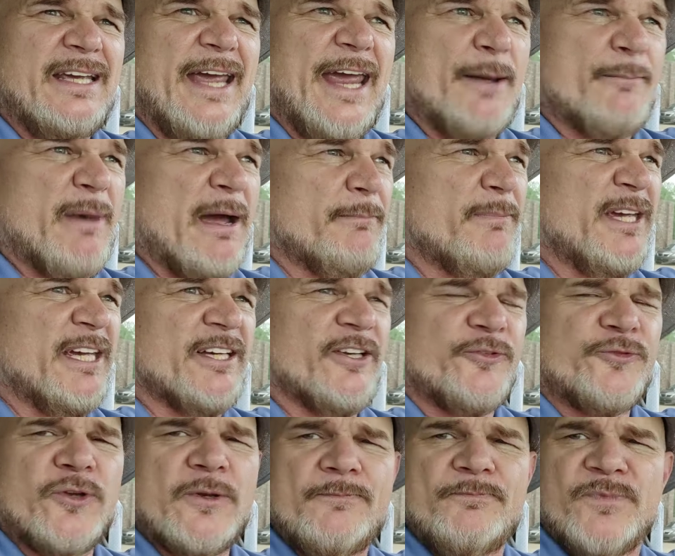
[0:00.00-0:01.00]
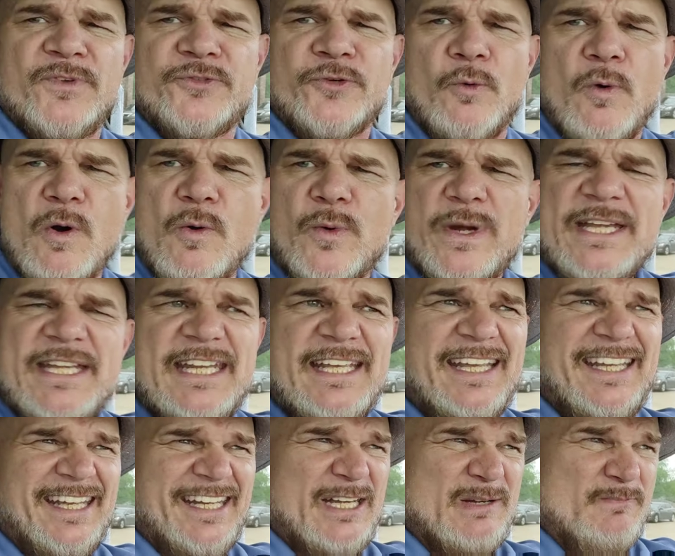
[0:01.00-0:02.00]
at my best. So what we
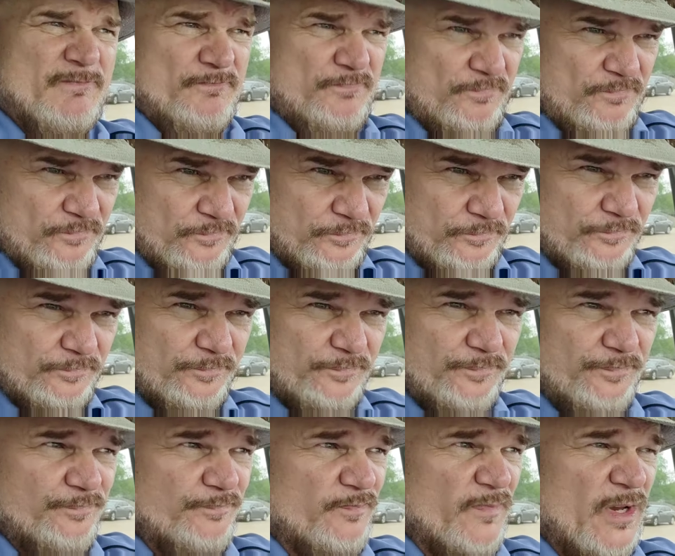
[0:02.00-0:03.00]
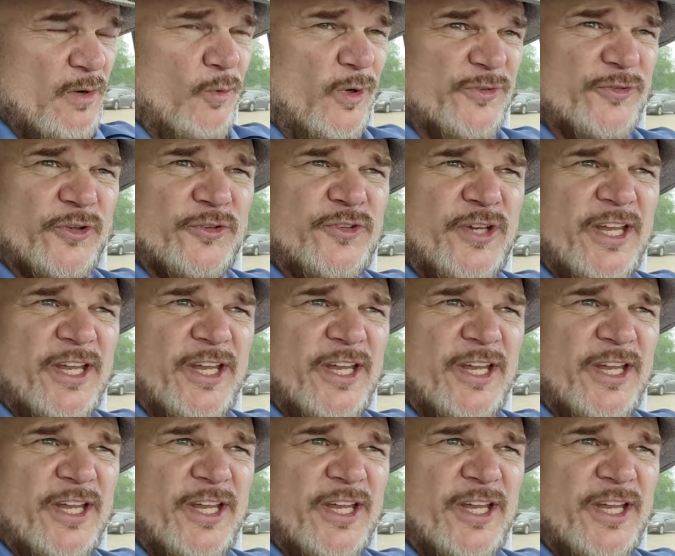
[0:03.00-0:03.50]
did was a